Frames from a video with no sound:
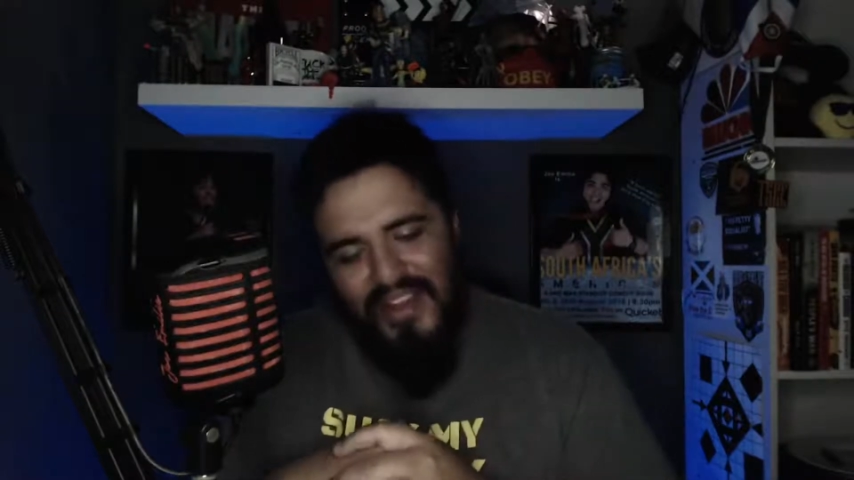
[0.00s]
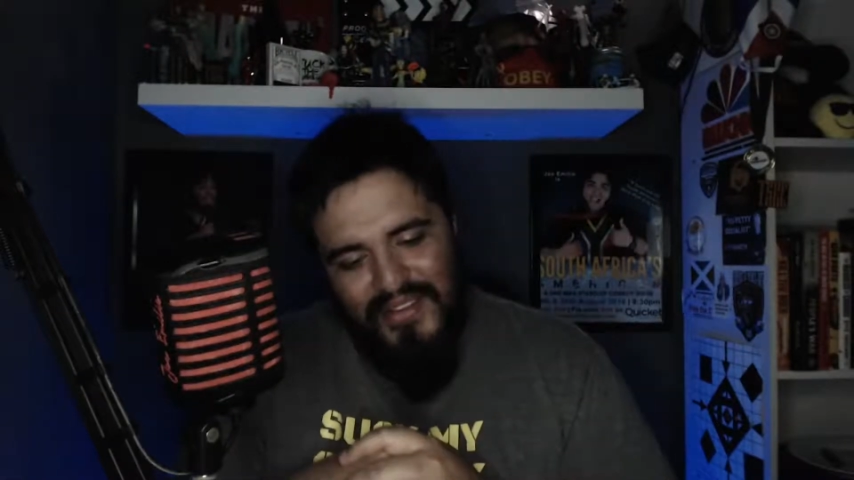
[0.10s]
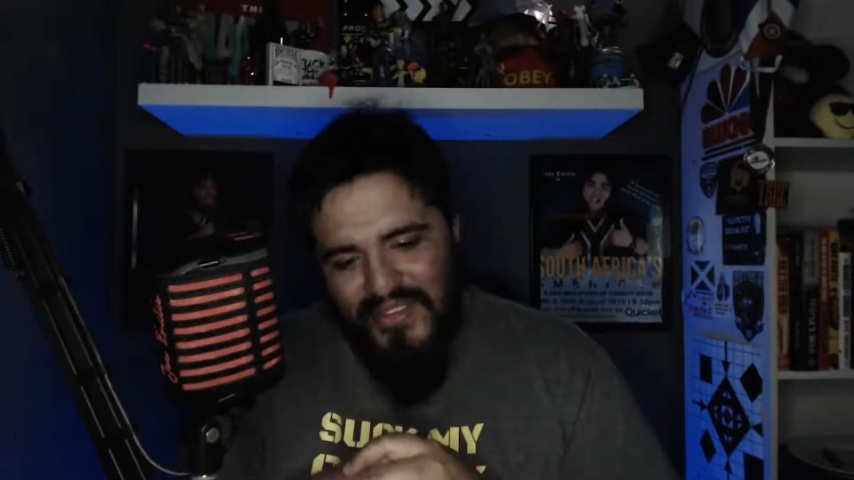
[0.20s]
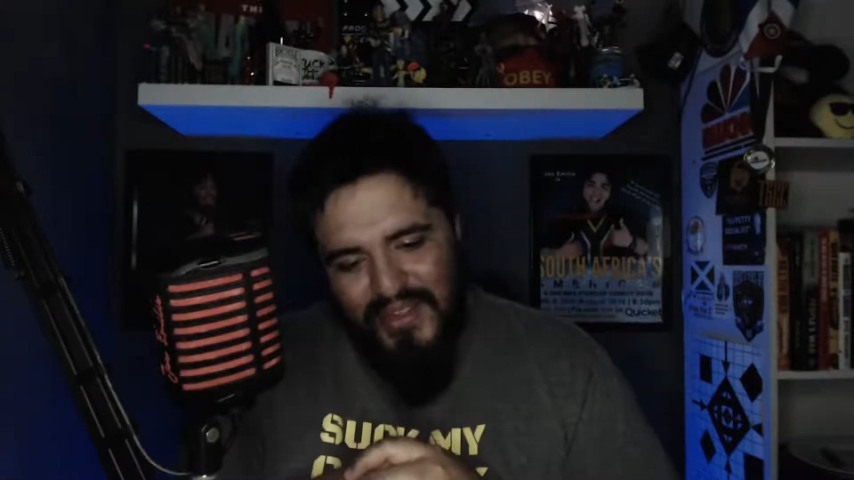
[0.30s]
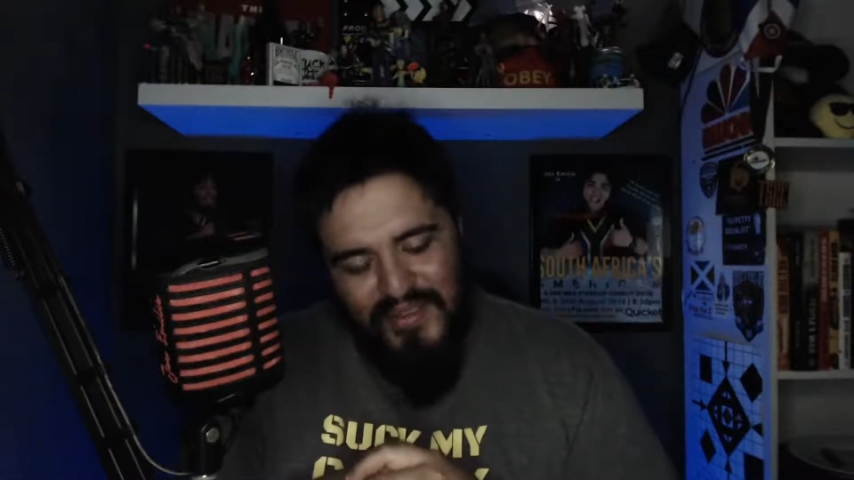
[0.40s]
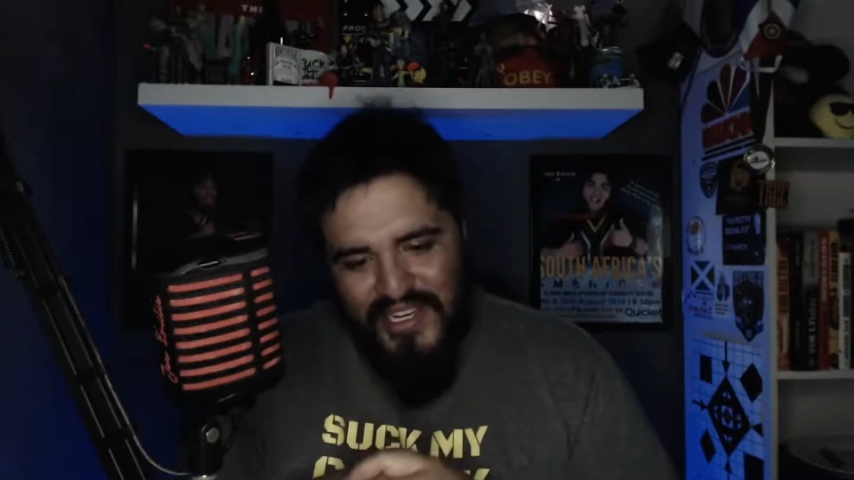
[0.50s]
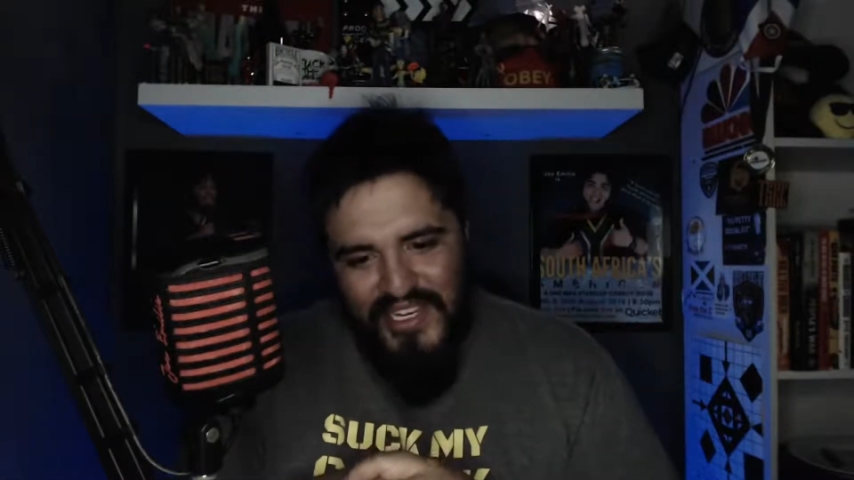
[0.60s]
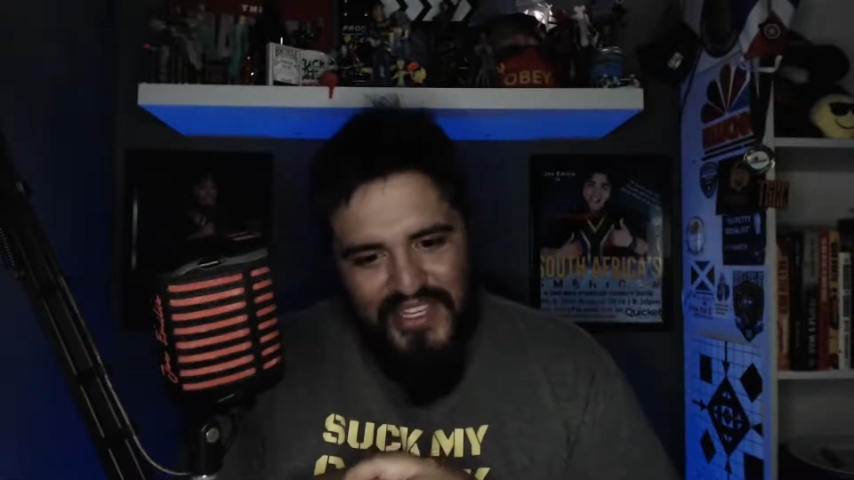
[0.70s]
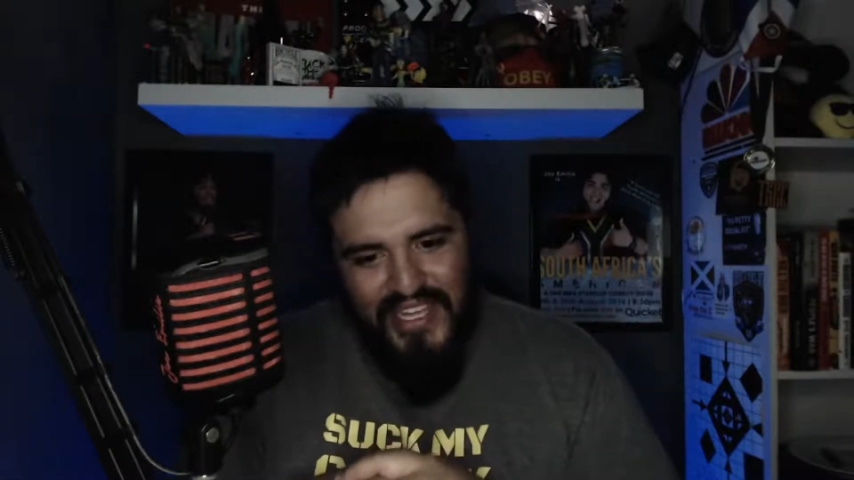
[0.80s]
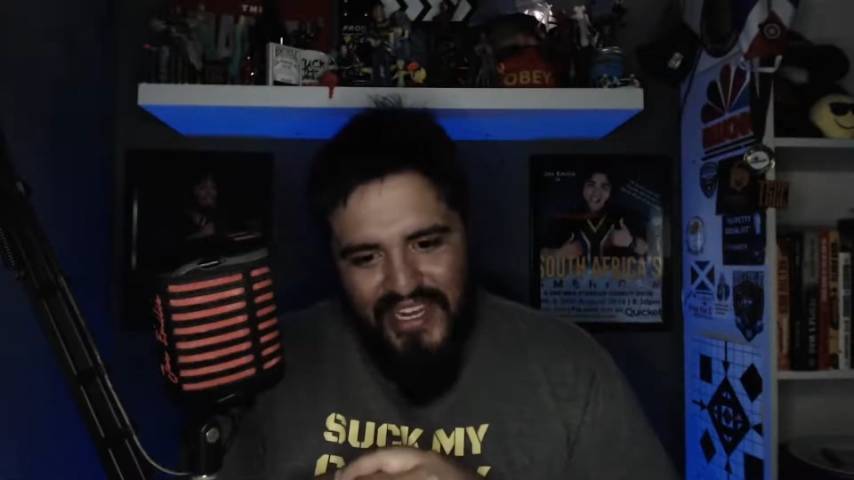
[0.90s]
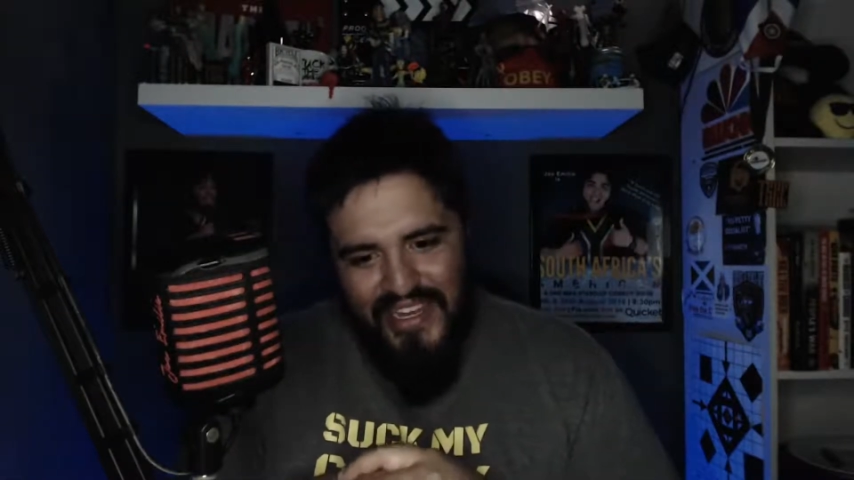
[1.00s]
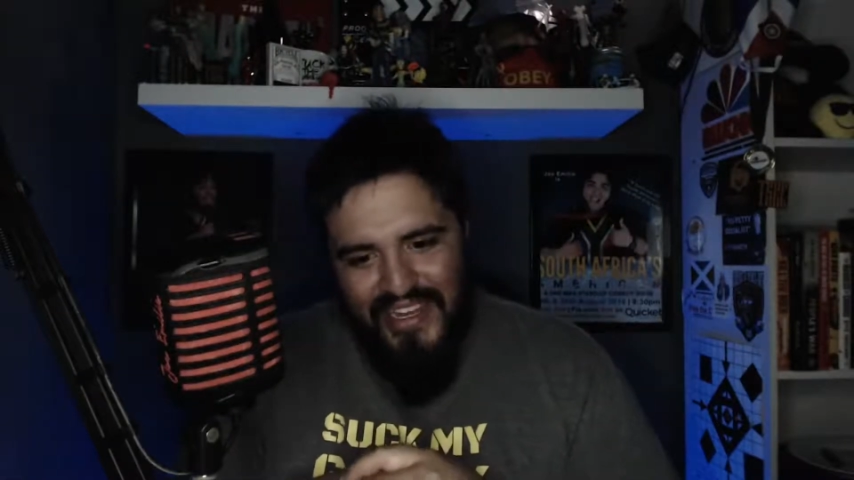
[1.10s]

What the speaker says: I'm gonna do that.